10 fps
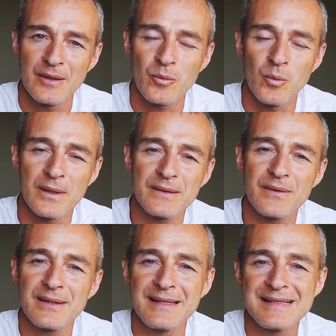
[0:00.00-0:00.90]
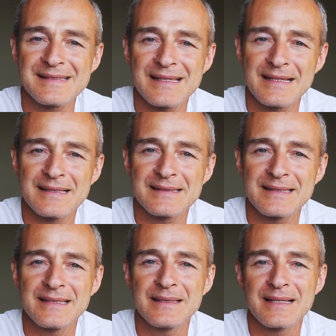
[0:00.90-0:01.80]
One of the things that I
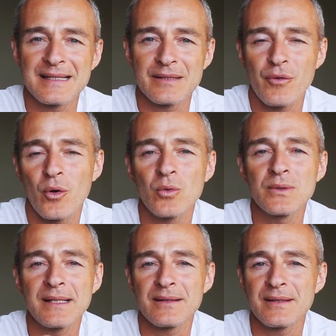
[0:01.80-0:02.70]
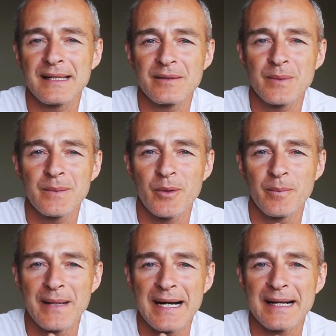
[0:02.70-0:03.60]
see kind of holding a lot of people
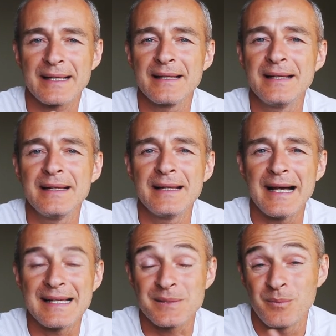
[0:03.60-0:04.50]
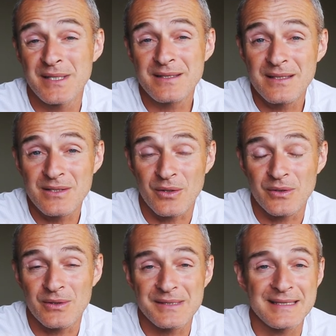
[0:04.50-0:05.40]
back as business
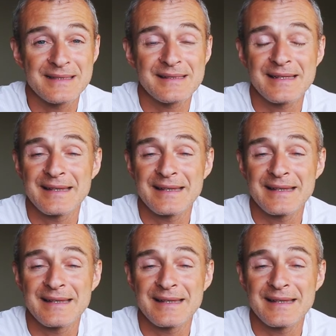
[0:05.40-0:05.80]
owners is